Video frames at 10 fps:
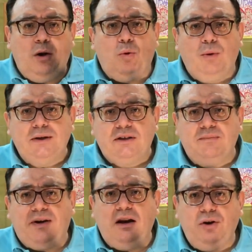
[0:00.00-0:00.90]
lowest
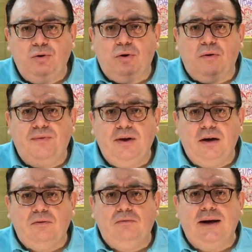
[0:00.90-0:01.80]
value of
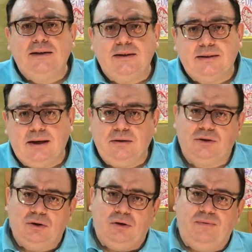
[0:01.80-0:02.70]
the
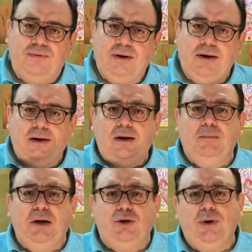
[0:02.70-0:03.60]
resistance
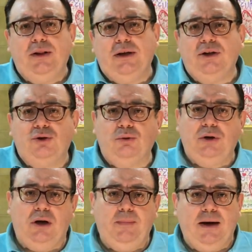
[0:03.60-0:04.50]
between these two
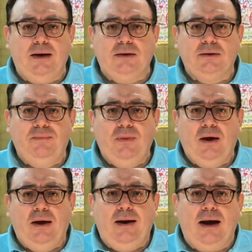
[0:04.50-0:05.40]
terminals.
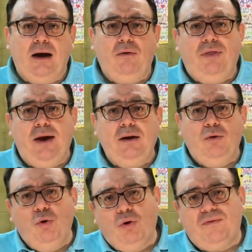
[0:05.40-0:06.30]
Now then
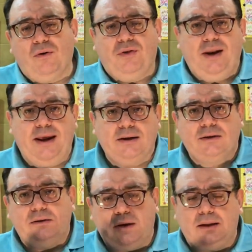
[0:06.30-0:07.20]
look for the
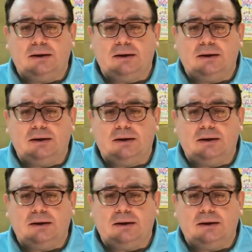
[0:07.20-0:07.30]
next